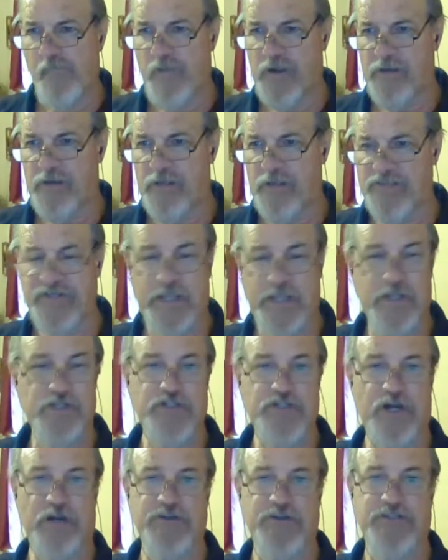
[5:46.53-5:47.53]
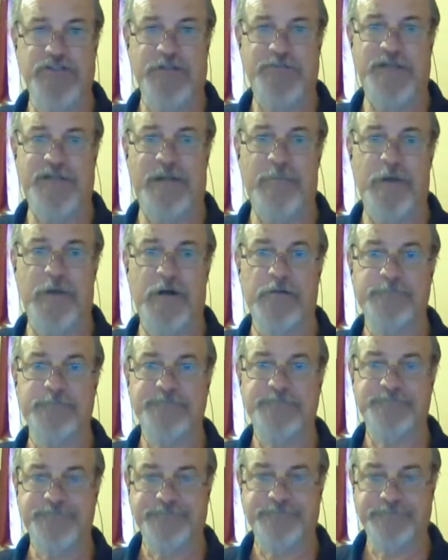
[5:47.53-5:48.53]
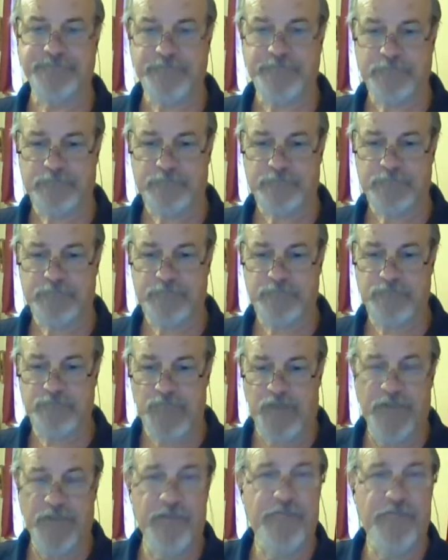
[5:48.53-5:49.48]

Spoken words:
let's say you start in September. The